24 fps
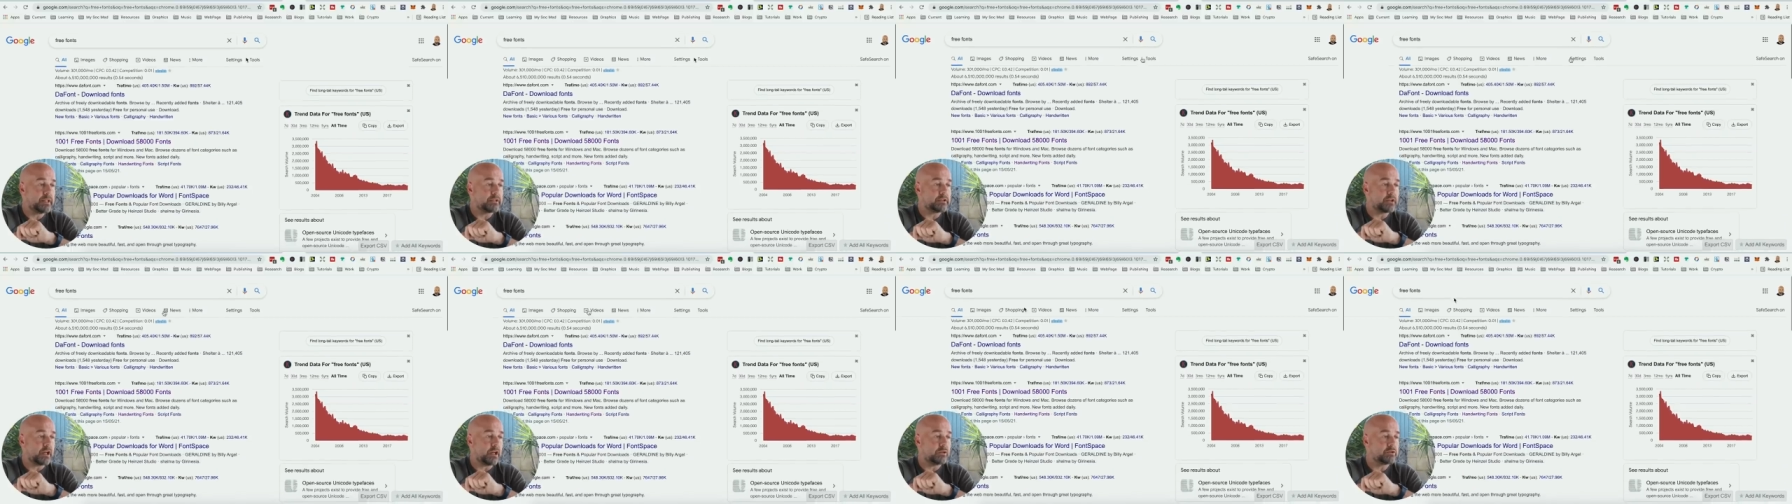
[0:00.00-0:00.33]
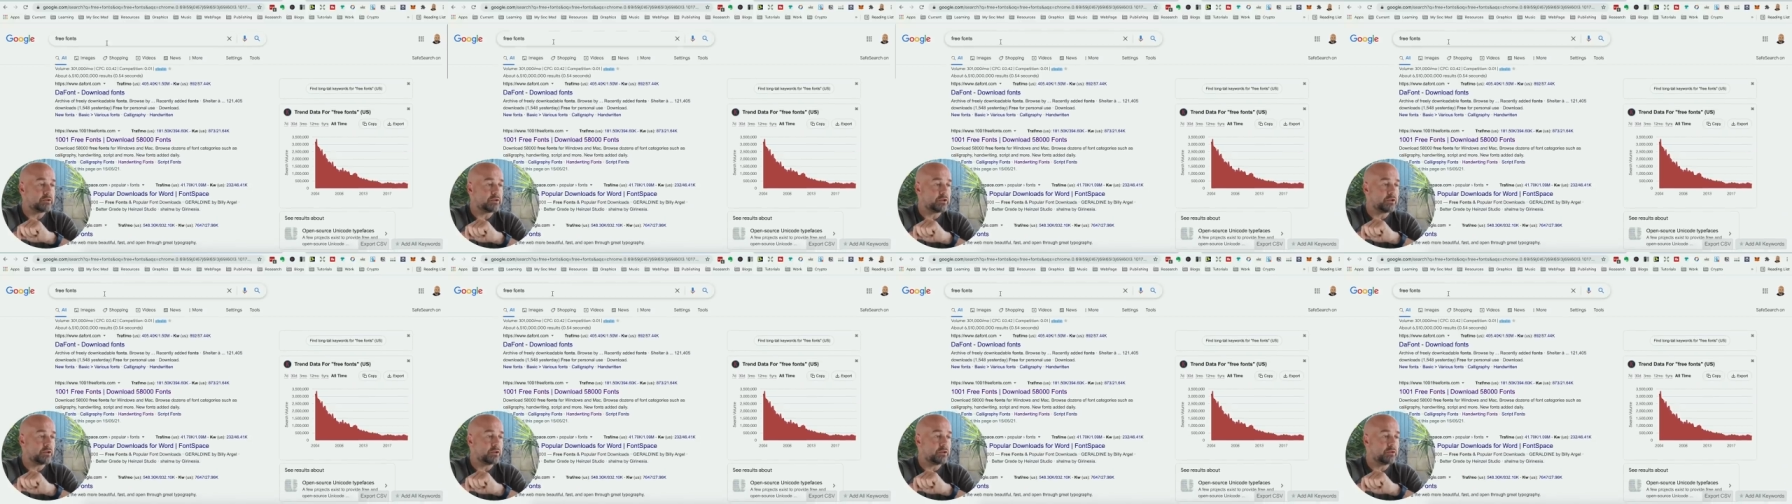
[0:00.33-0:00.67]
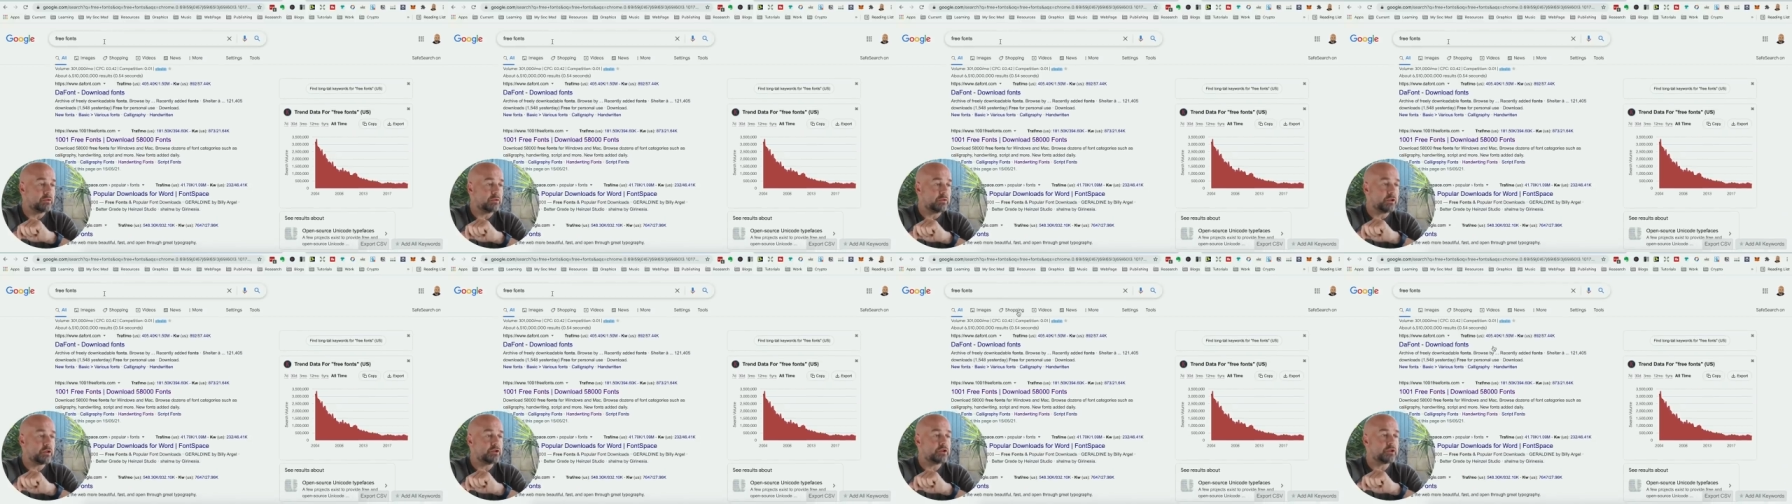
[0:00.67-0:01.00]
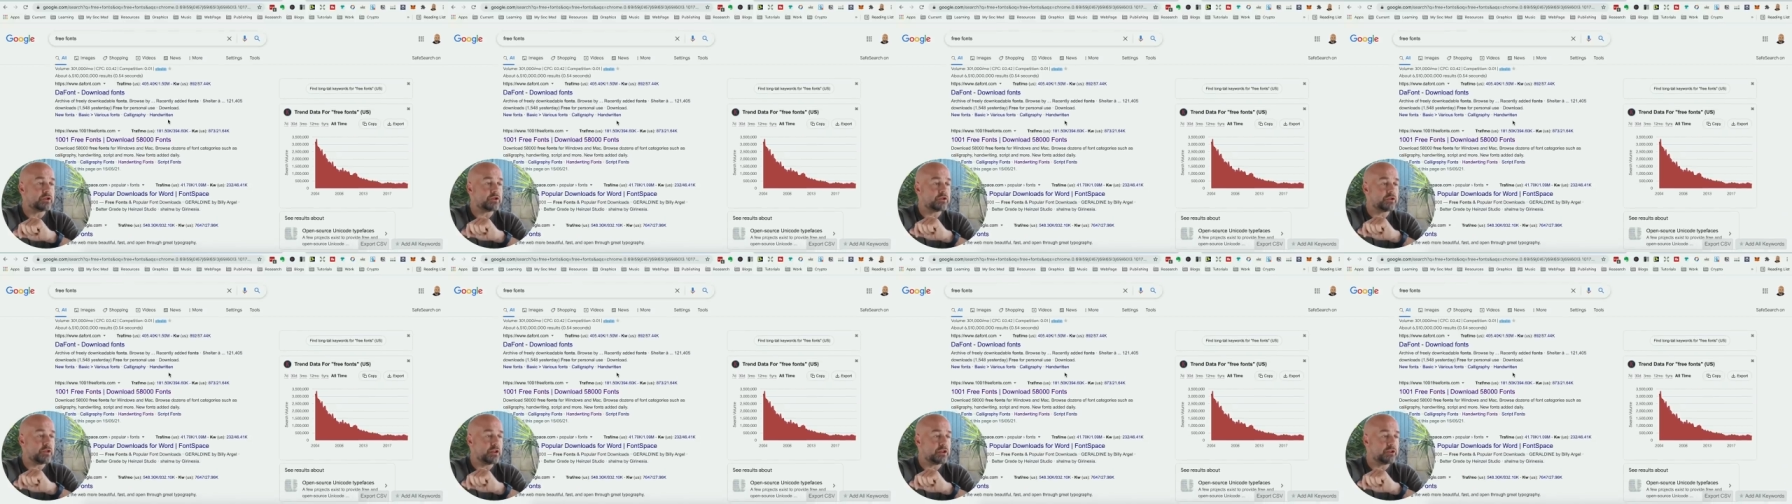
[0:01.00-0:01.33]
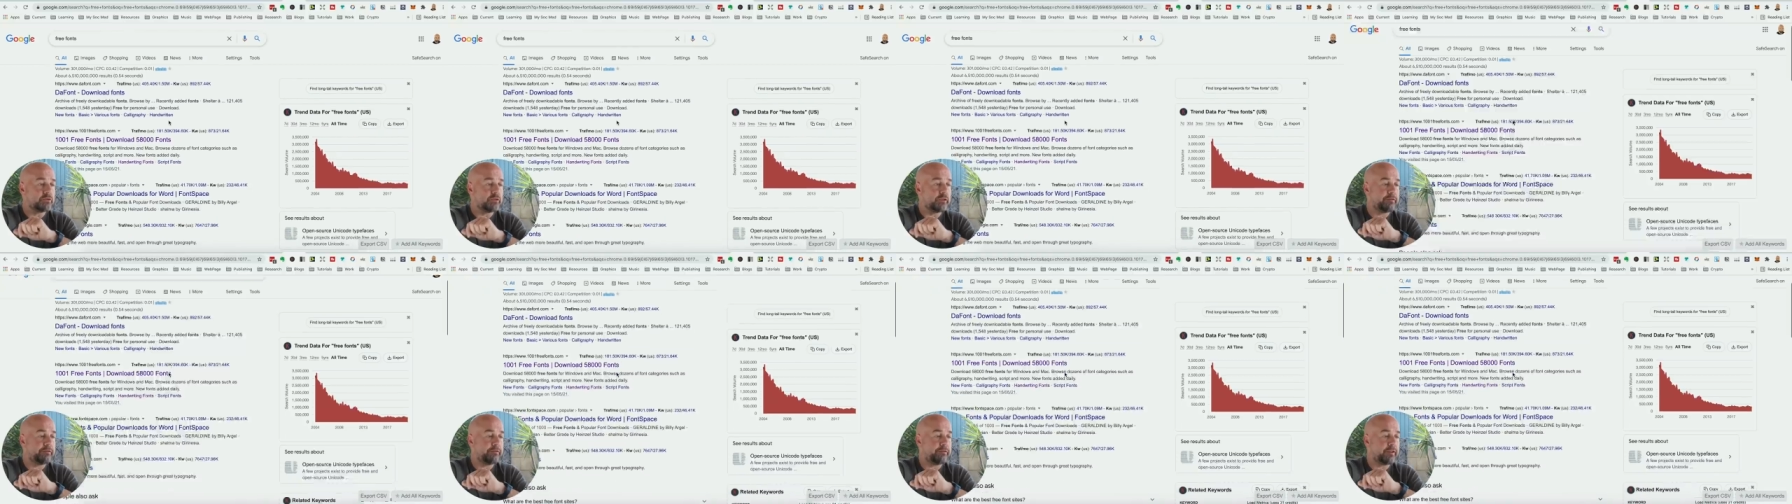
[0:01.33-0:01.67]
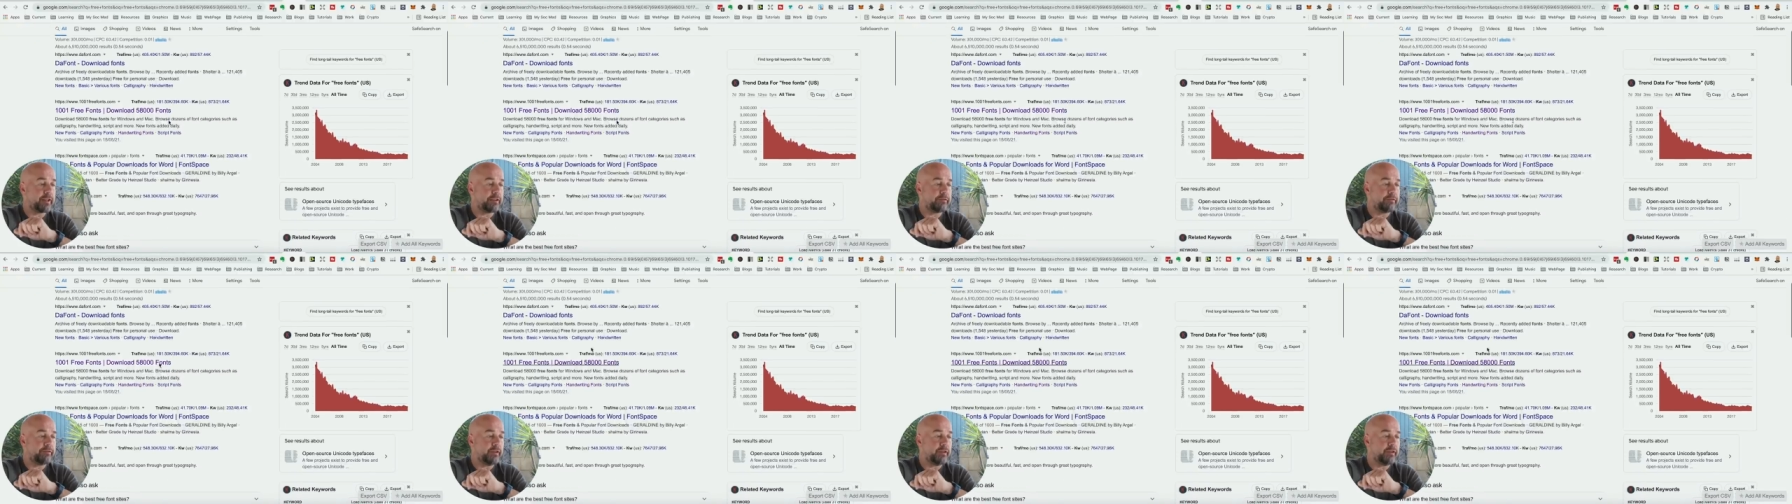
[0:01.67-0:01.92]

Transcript: is go to Google and just search for free